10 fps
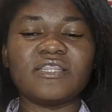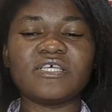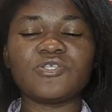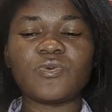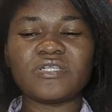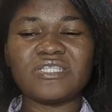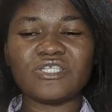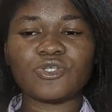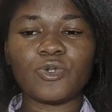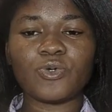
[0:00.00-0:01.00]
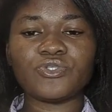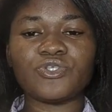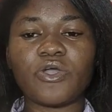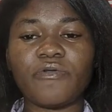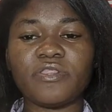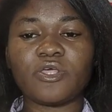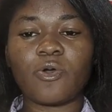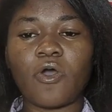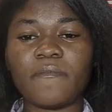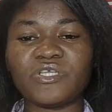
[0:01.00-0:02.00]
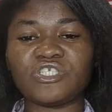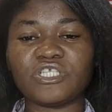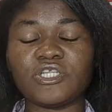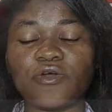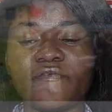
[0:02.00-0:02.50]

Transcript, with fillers: This was disclosed during the commissioning